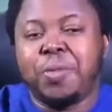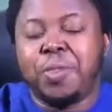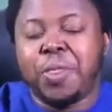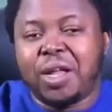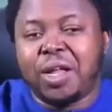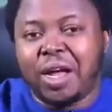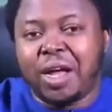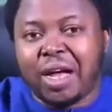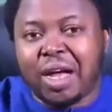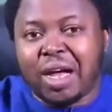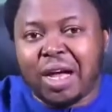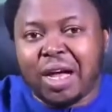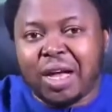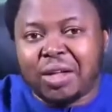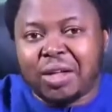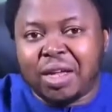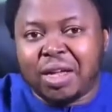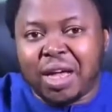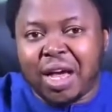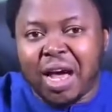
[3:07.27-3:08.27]

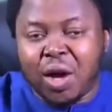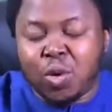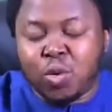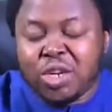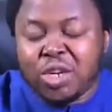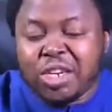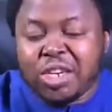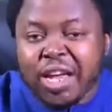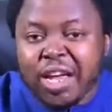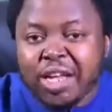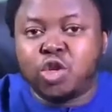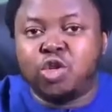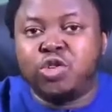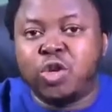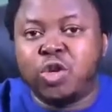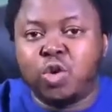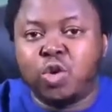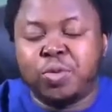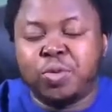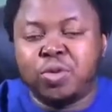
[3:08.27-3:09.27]
I will need
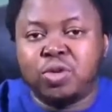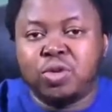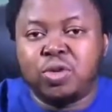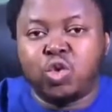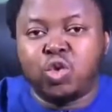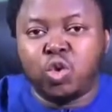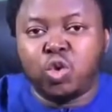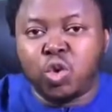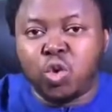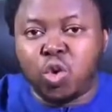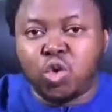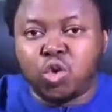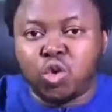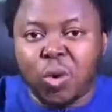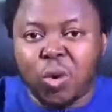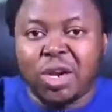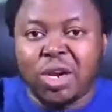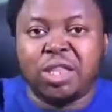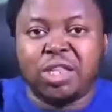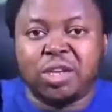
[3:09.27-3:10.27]
800 Open to equal to
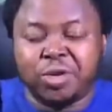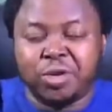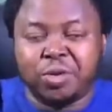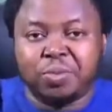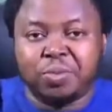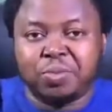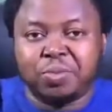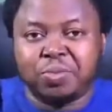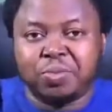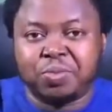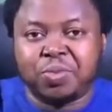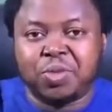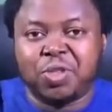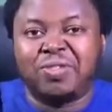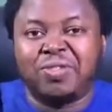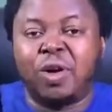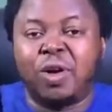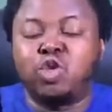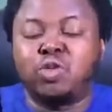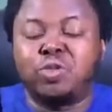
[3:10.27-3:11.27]
1 Ethereum. If
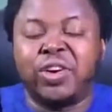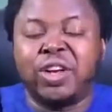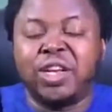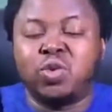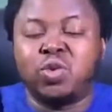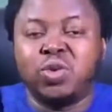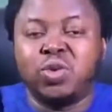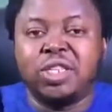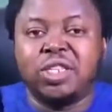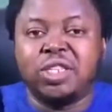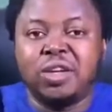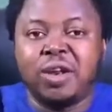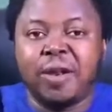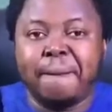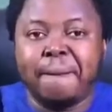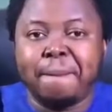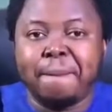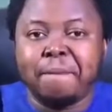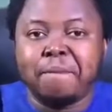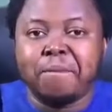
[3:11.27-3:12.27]
I want to provide liquidity,
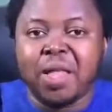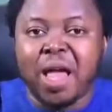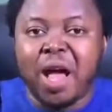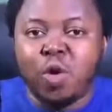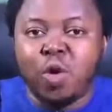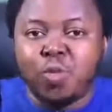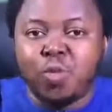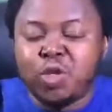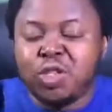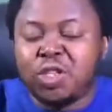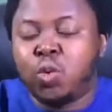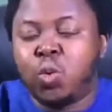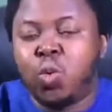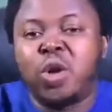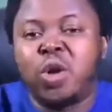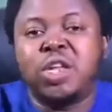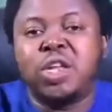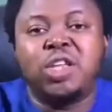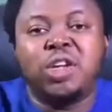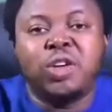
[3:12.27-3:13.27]
I will put in
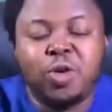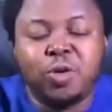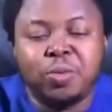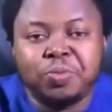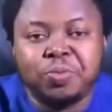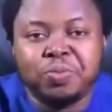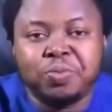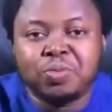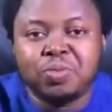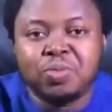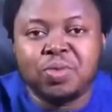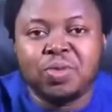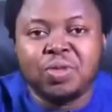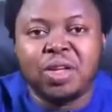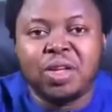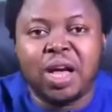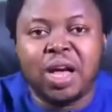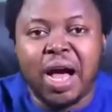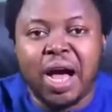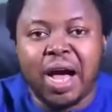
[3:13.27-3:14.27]
1 Ethereum
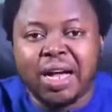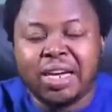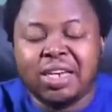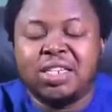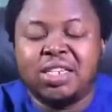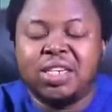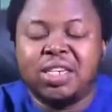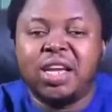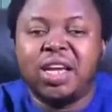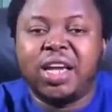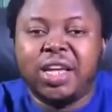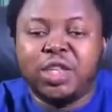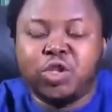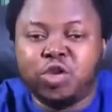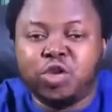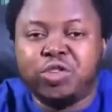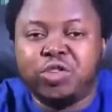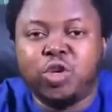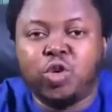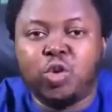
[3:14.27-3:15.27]
and
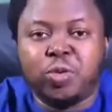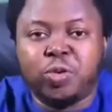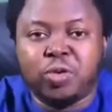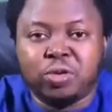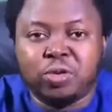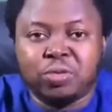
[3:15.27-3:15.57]
800 Open.